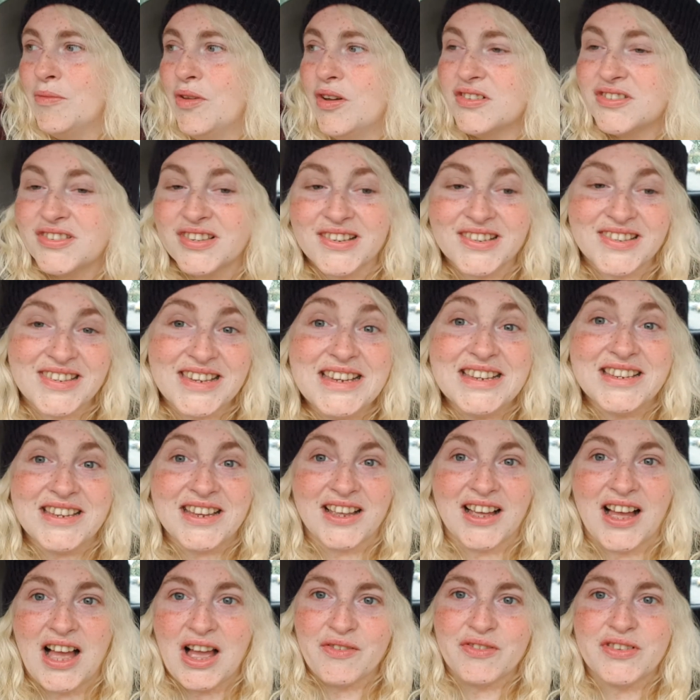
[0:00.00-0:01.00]

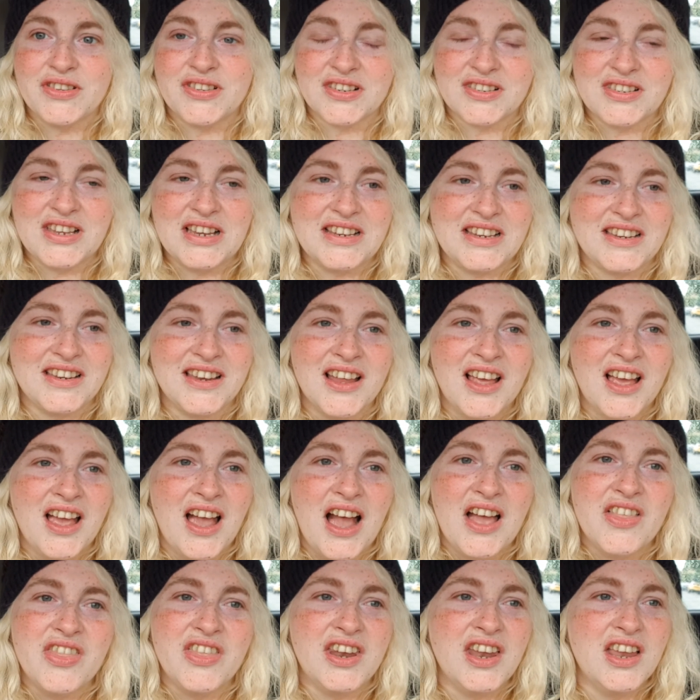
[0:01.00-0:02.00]
succeeding. I haven't succeeded.
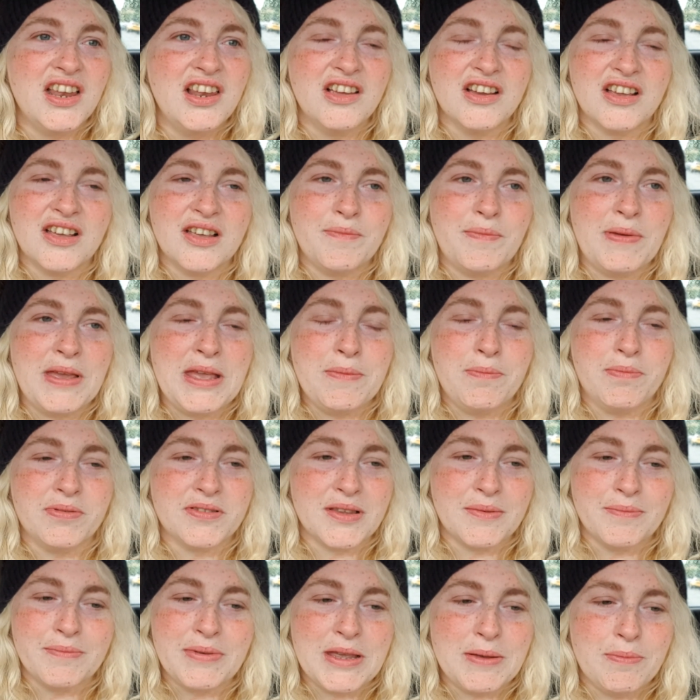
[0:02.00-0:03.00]
And then I look at
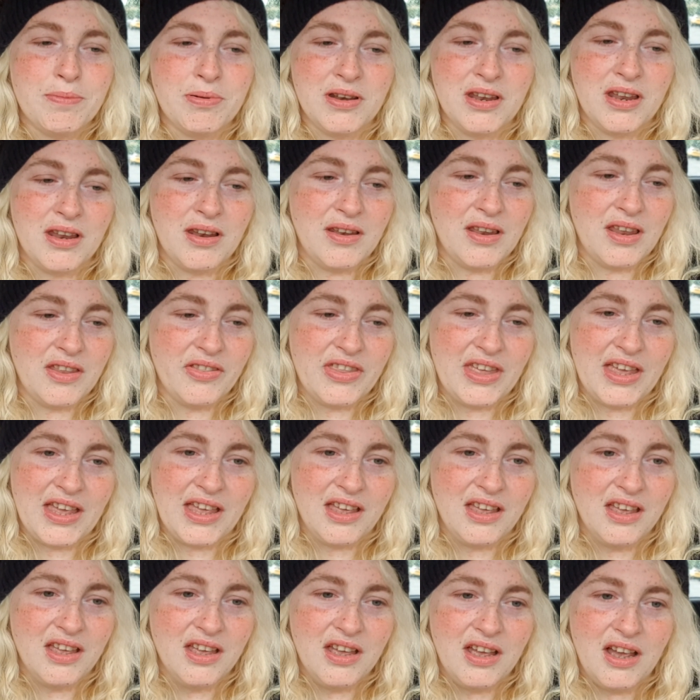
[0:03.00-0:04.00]
some people and they
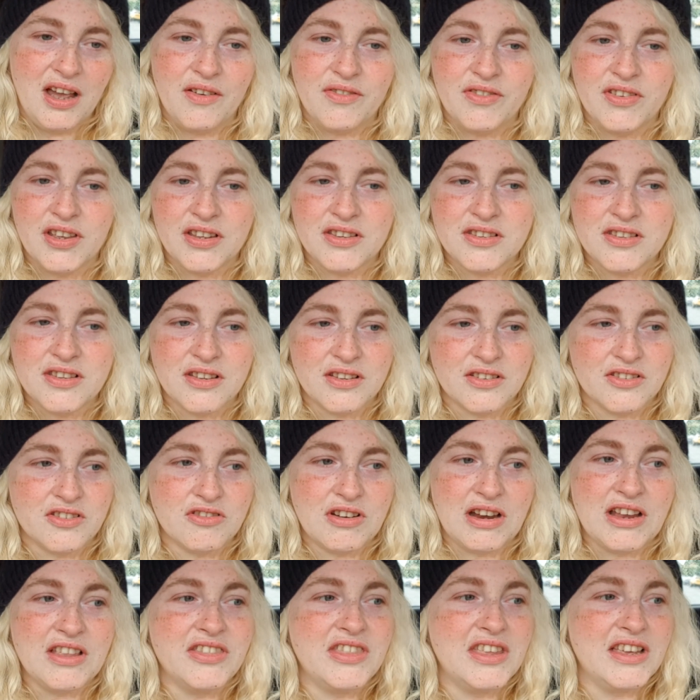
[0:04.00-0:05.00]
have done such
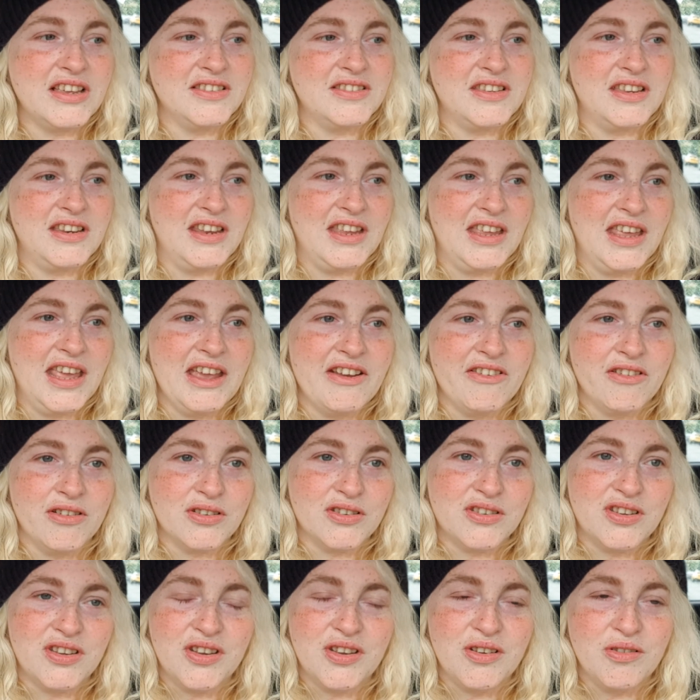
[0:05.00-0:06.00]
great things in a year or
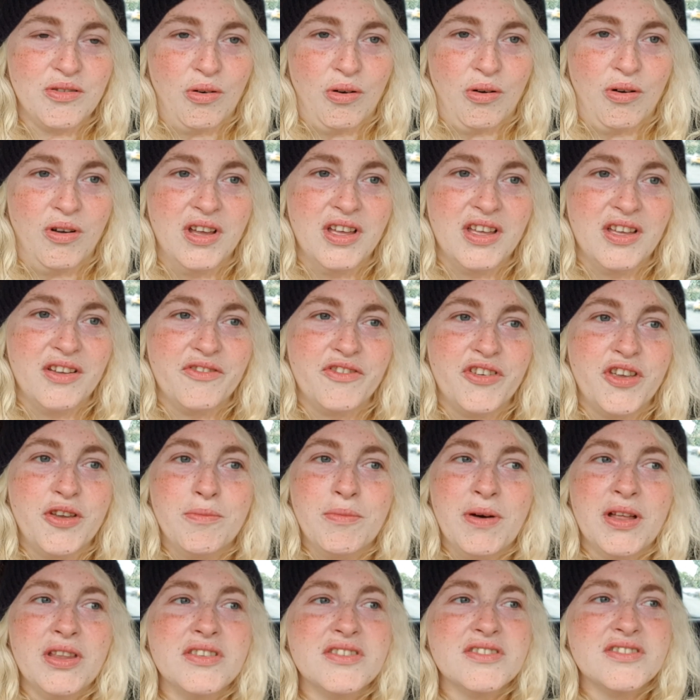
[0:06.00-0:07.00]
2 or a few
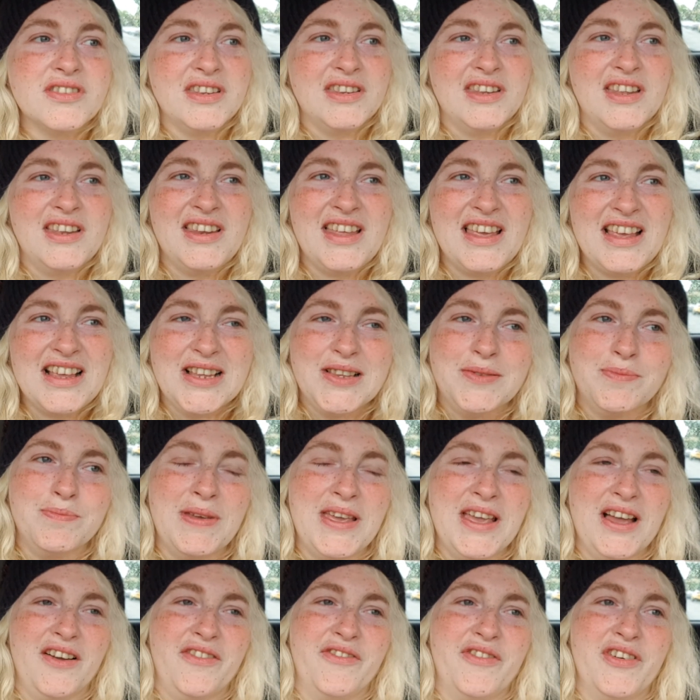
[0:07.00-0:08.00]
months, and then here's
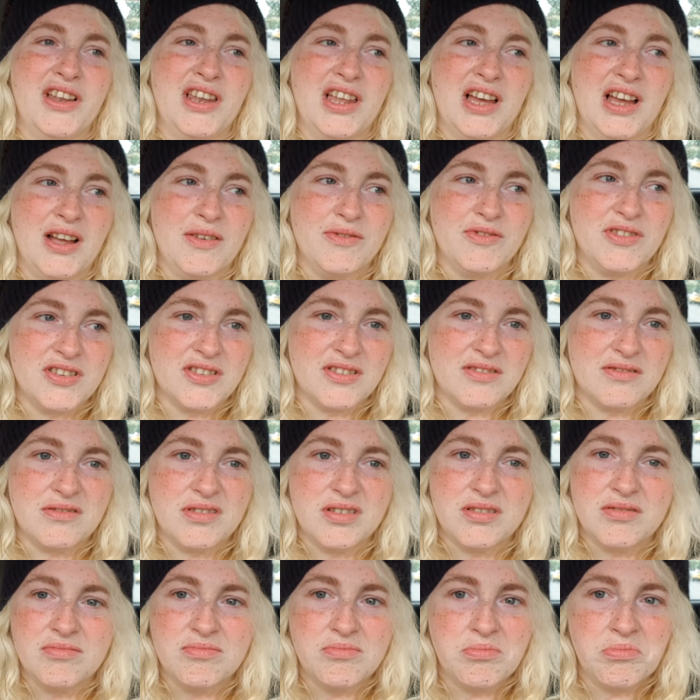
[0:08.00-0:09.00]
me. I feel like
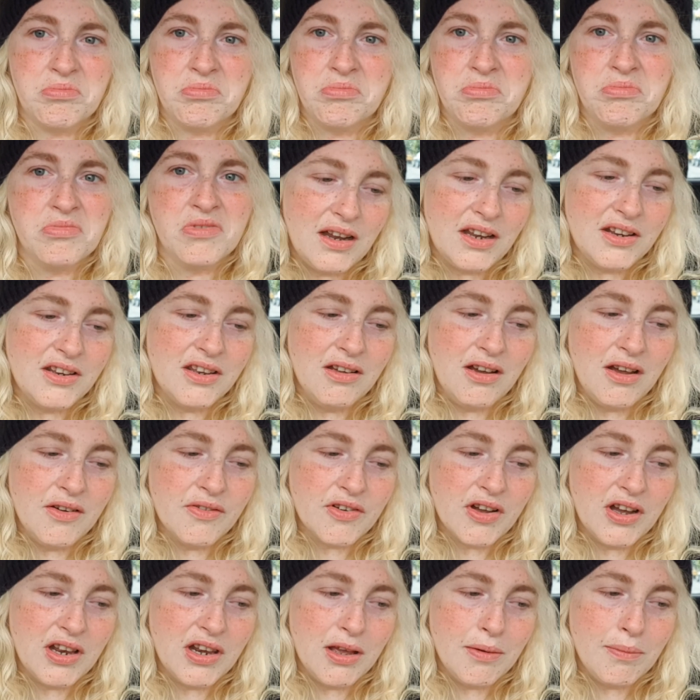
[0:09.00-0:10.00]
I know I've
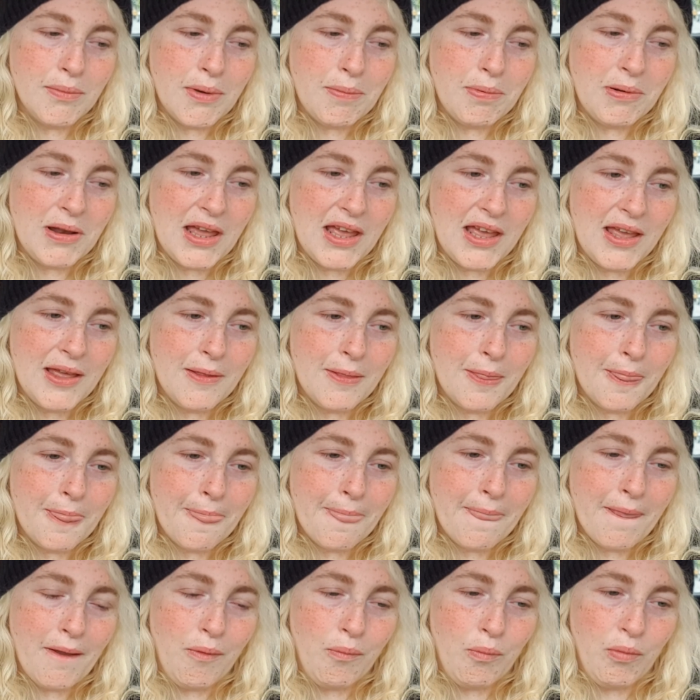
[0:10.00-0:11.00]
got a lot on my plate
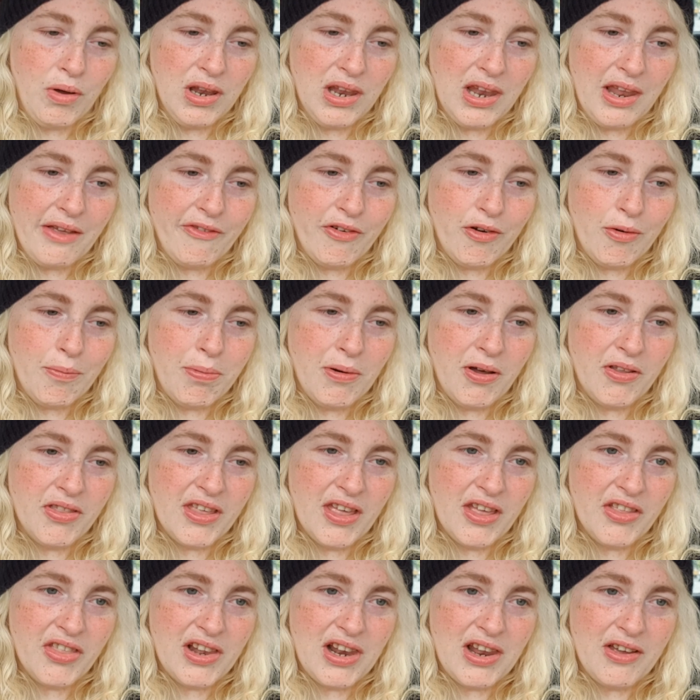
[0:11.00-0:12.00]
on one level, but on the
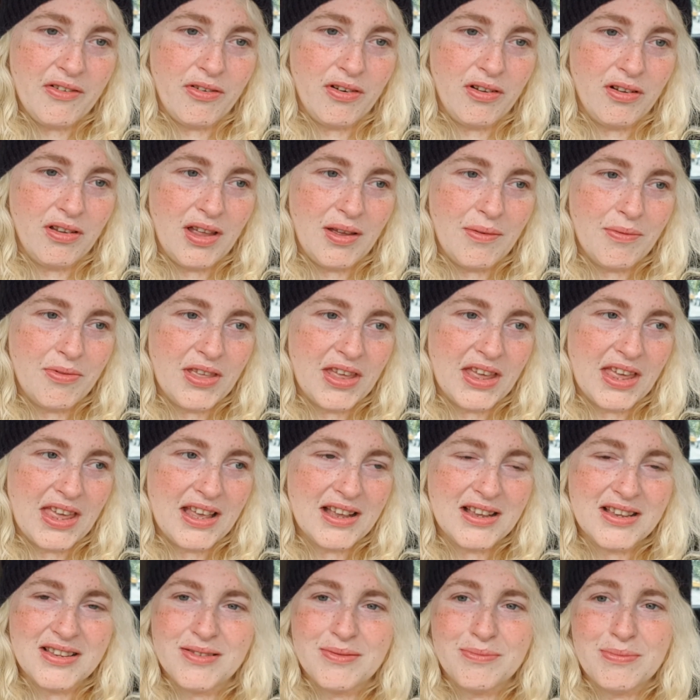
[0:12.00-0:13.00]
other level I'm
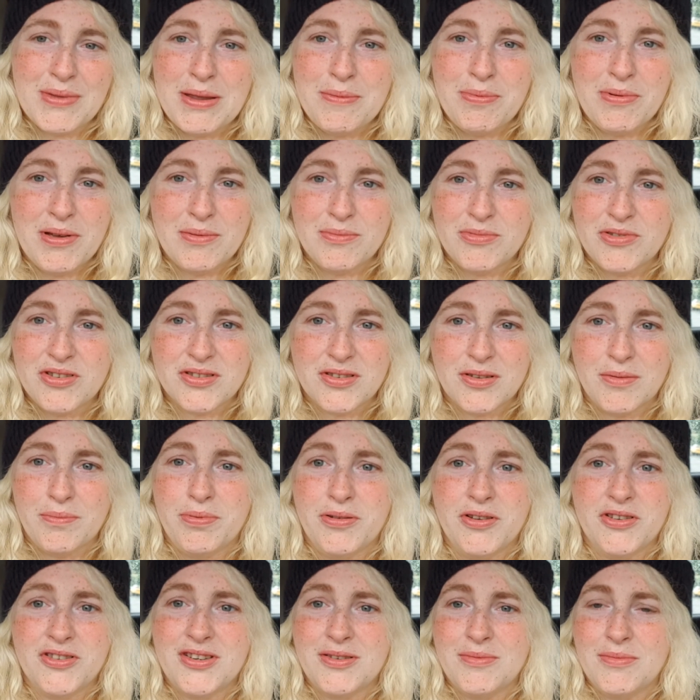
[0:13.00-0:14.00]
thinking maybe I'm just not
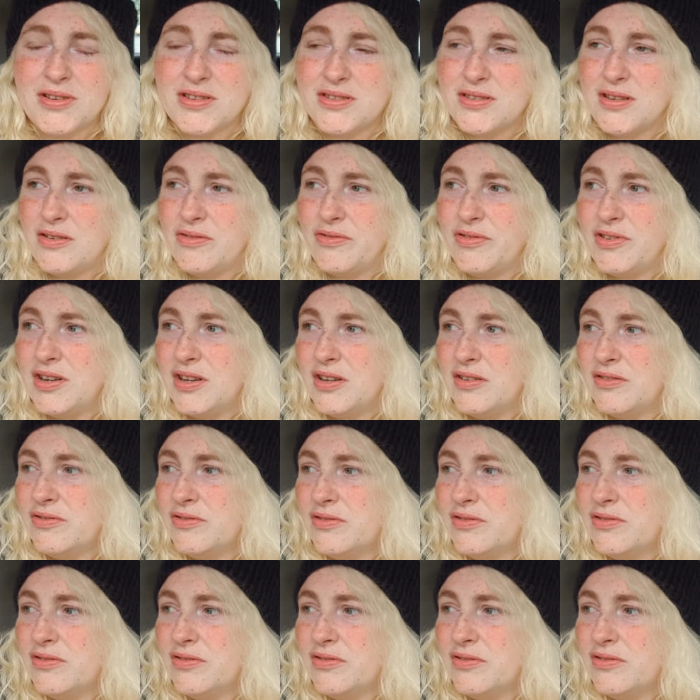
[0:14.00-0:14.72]
pushing myself enough.